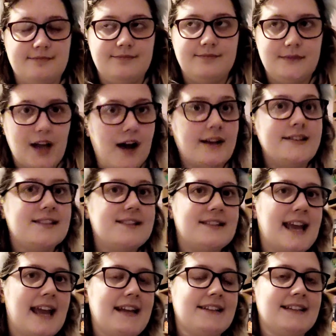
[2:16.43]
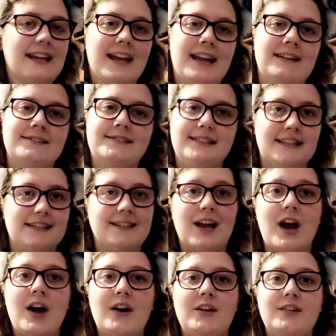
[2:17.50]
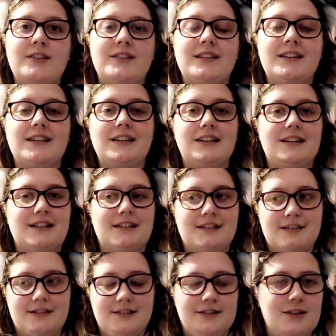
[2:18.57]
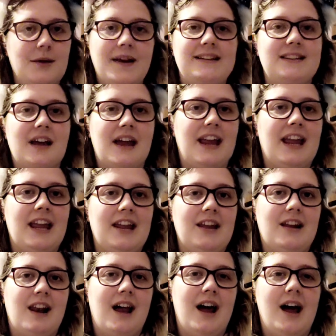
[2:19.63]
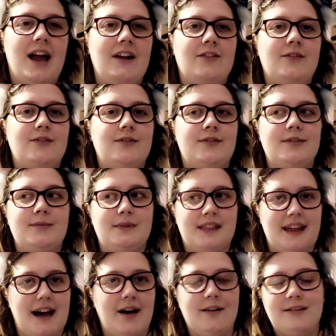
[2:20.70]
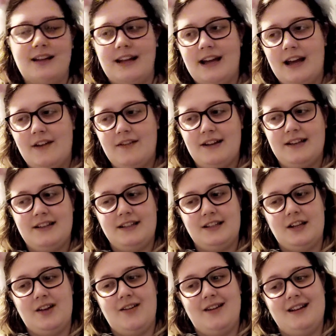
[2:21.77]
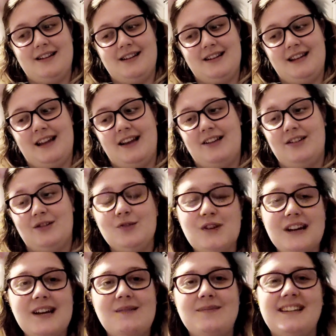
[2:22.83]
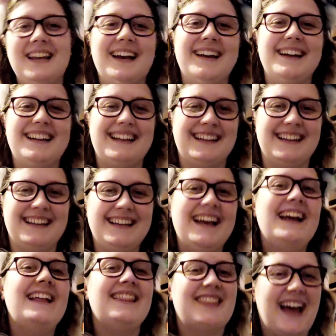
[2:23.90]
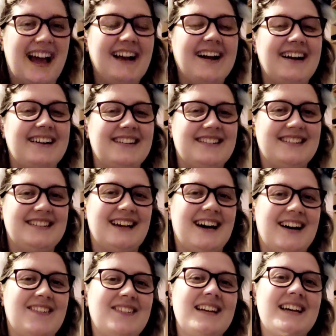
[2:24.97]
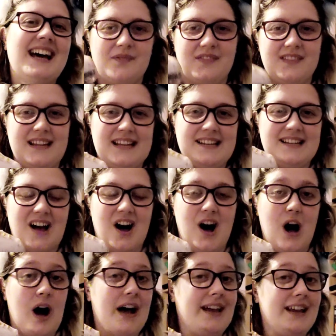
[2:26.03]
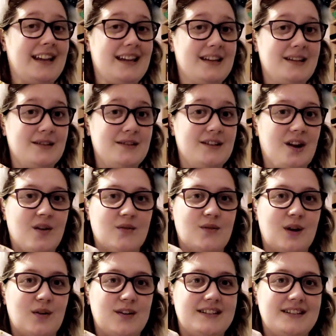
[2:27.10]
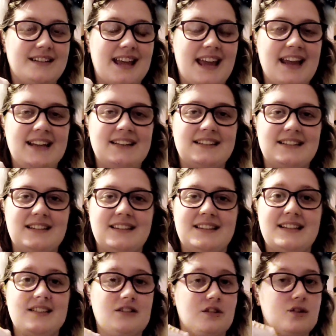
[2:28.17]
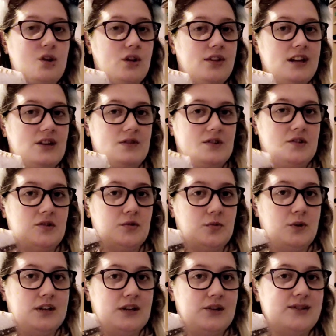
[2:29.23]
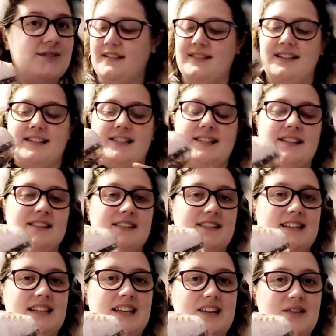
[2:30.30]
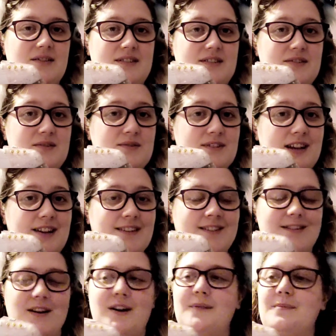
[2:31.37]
dance skating, discos, doing something in your life without having to go into the extremes, that kind of stuff. These are heeled roller skates. These are not the original wheels. This is the original toe stop,